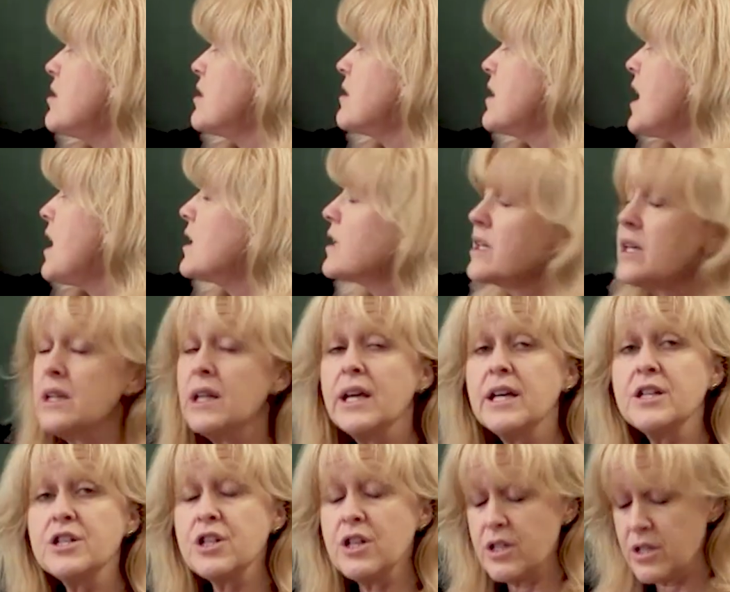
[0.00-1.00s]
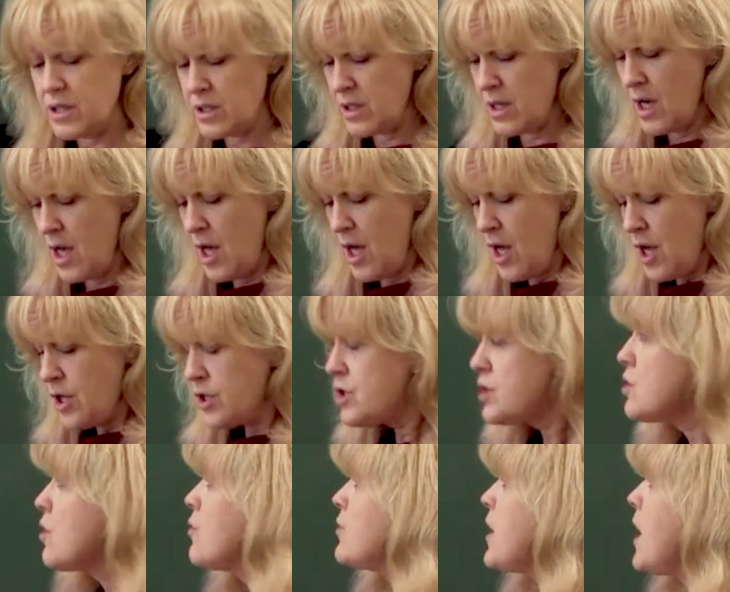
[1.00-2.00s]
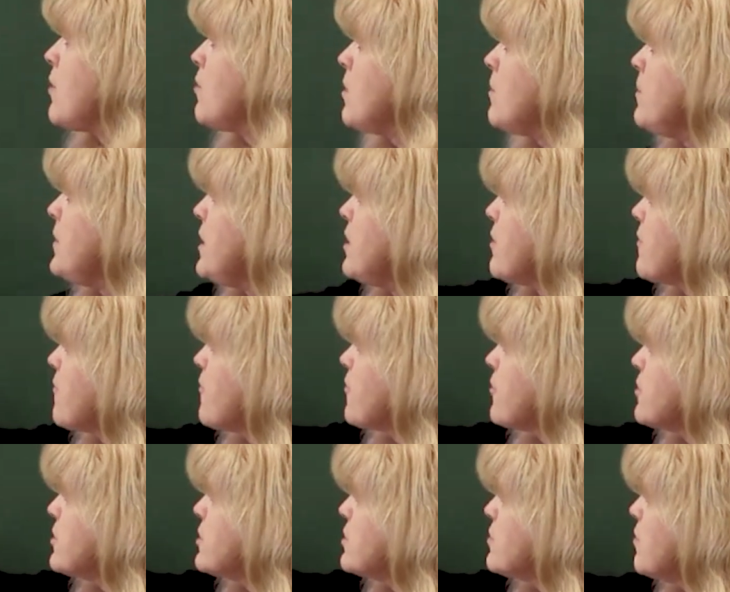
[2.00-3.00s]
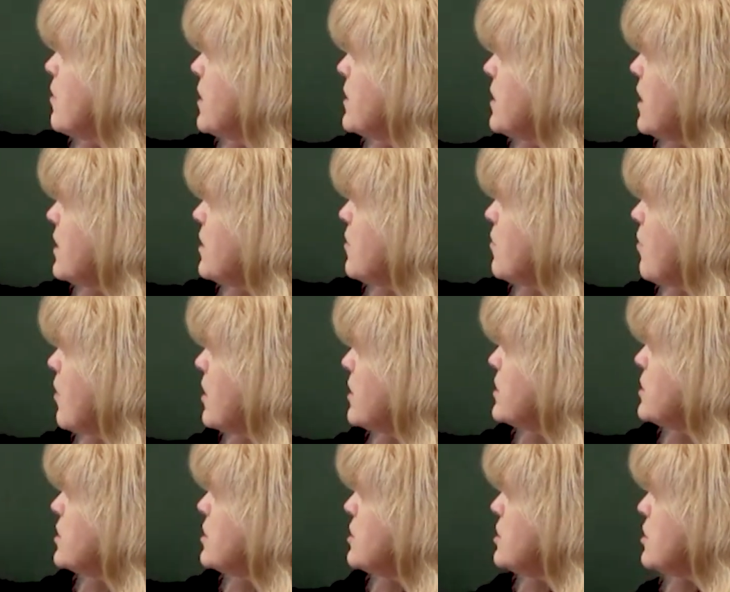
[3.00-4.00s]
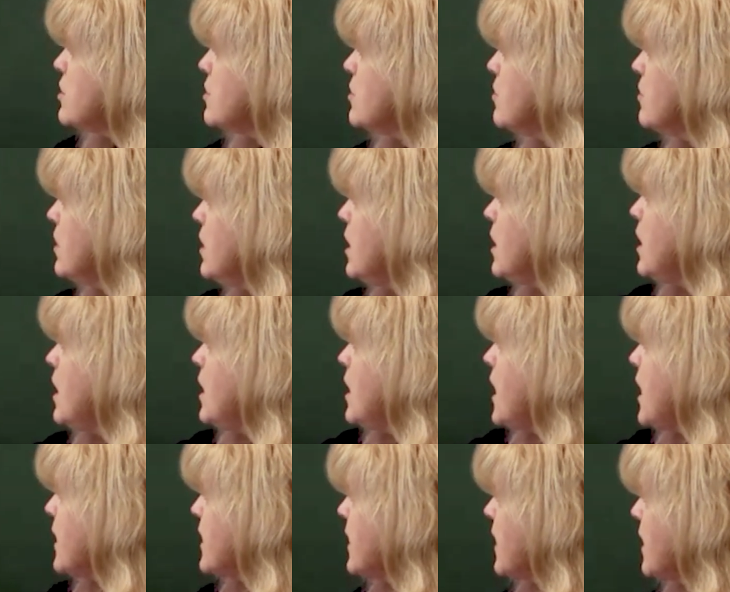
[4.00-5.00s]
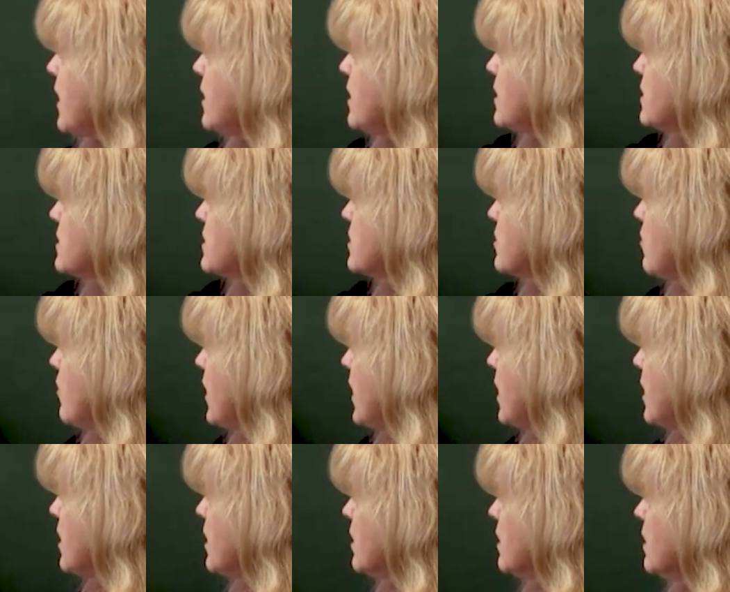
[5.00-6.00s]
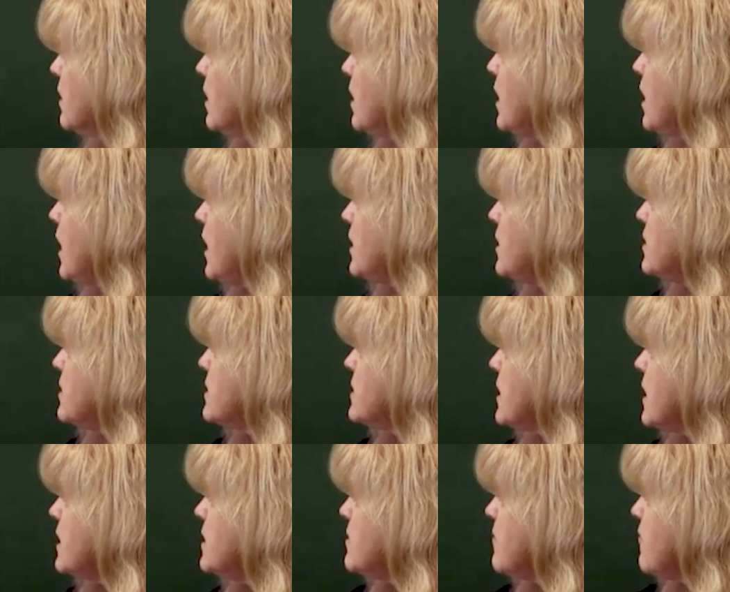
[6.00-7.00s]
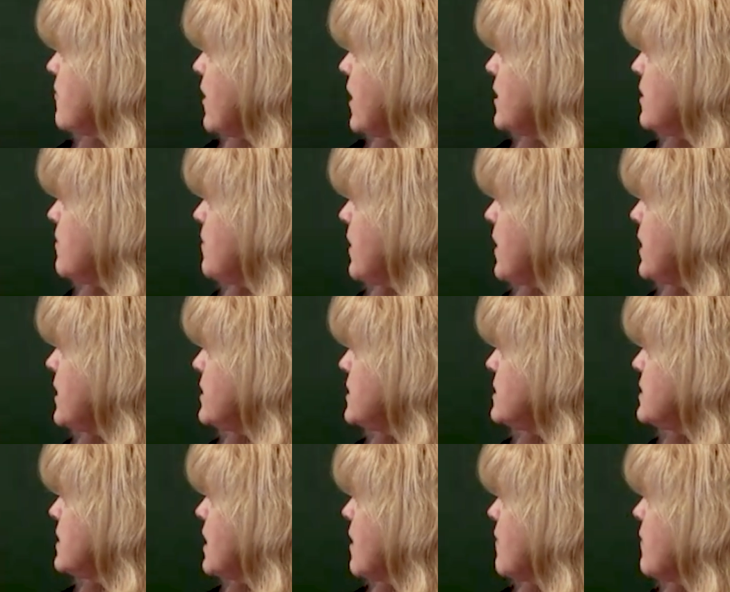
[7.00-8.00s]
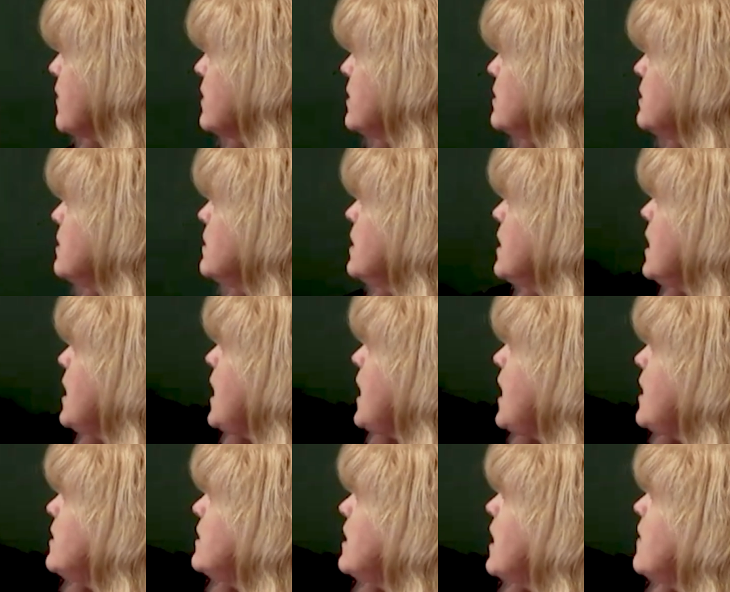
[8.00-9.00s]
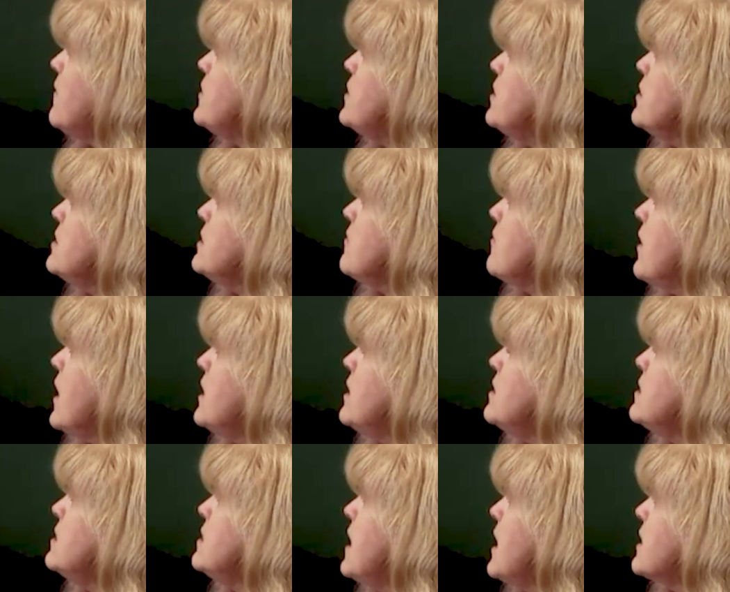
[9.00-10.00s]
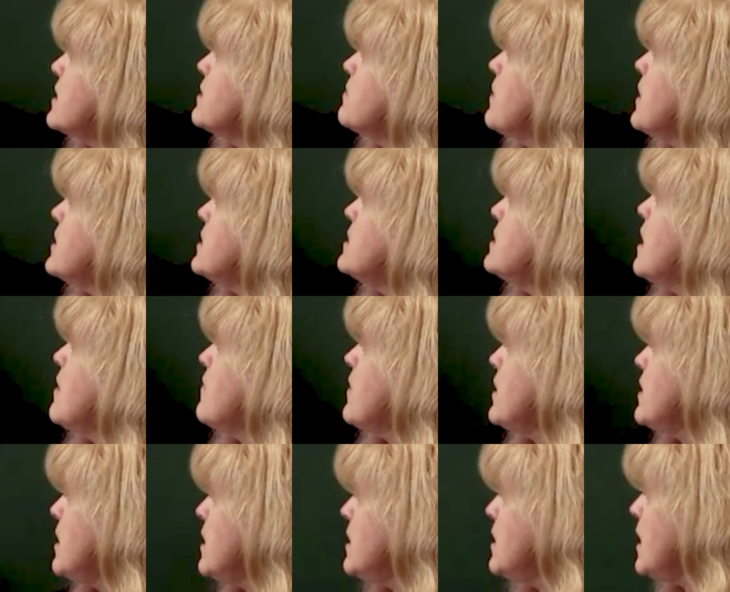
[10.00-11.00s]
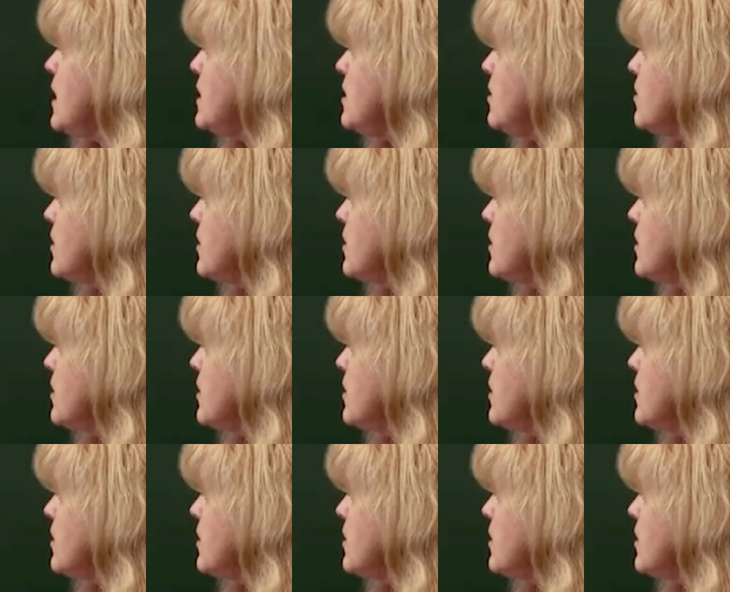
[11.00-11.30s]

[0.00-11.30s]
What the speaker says: your calculations. So that will be your first one that you want to do. Again, a square, and you say divided by 7. And then after you divided x by 7, then